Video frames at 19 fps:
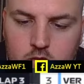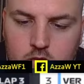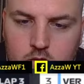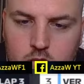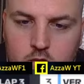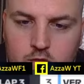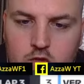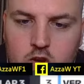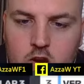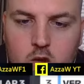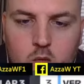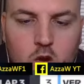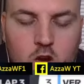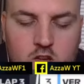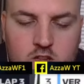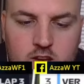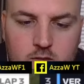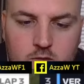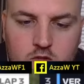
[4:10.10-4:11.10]
We've got to
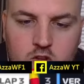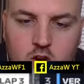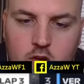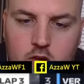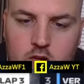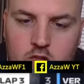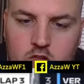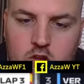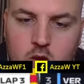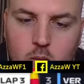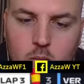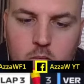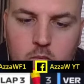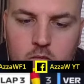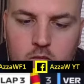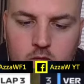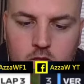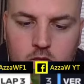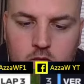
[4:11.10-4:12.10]
watch them tyres, though.
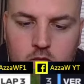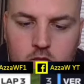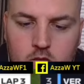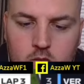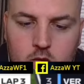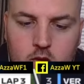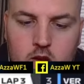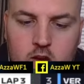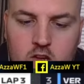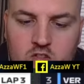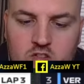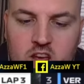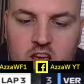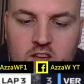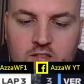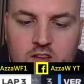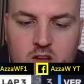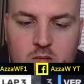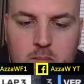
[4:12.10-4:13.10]
We're going to
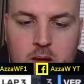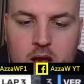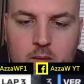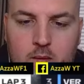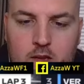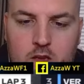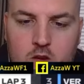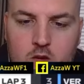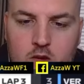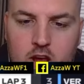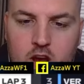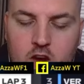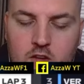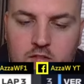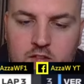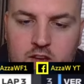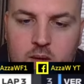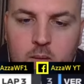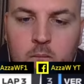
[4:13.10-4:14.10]
save his power unit, I
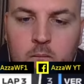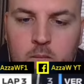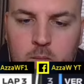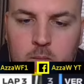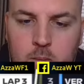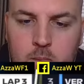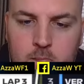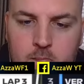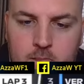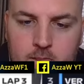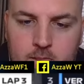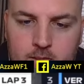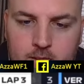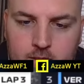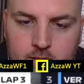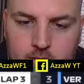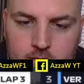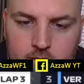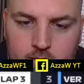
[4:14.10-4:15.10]
feel.
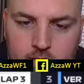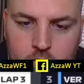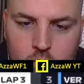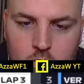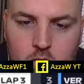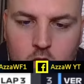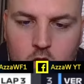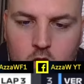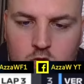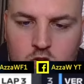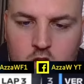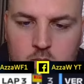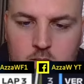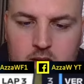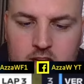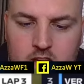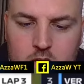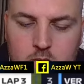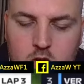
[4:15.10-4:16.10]
We might try and
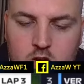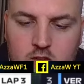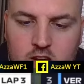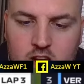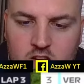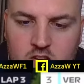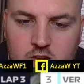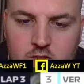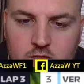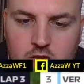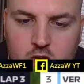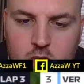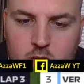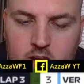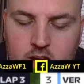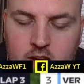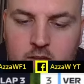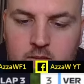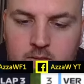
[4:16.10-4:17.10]
make a move, actually, through
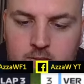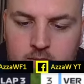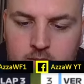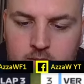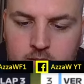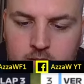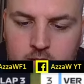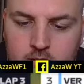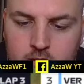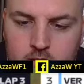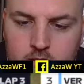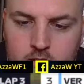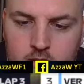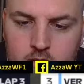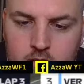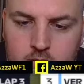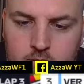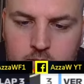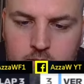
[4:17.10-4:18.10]
here.
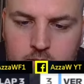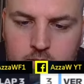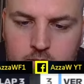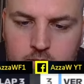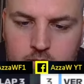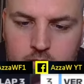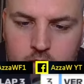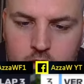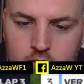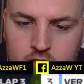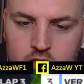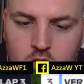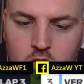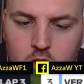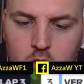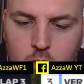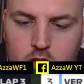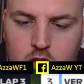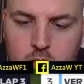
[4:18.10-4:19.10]
I feel
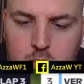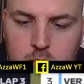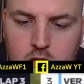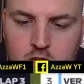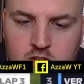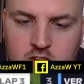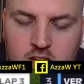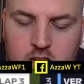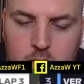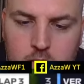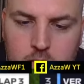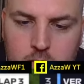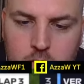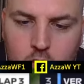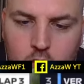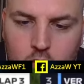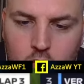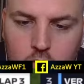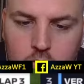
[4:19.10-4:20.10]
like we could push a little bit
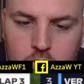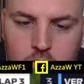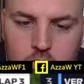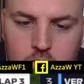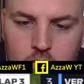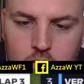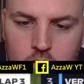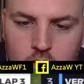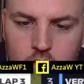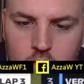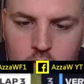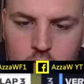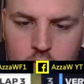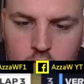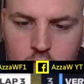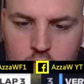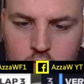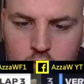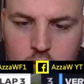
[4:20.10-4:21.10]
more.
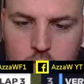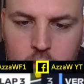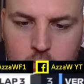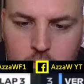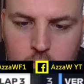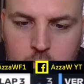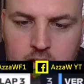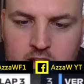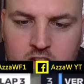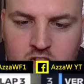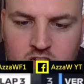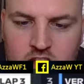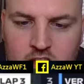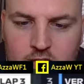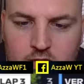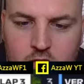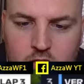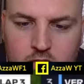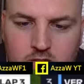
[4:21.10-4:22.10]
Come on, P
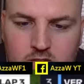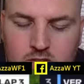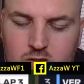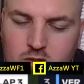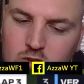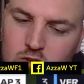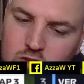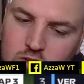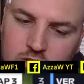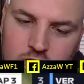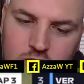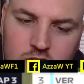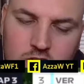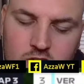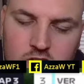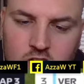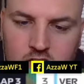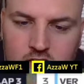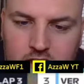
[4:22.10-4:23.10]
seven. Oh, I
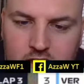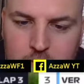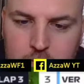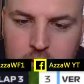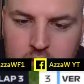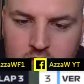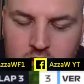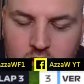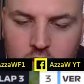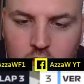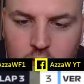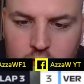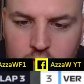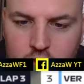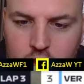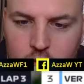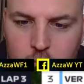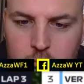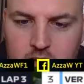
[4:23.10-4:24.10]
just can't get past
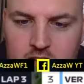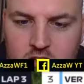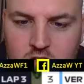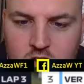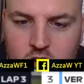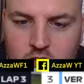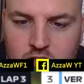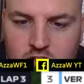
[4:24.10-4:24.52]
Alonso. P two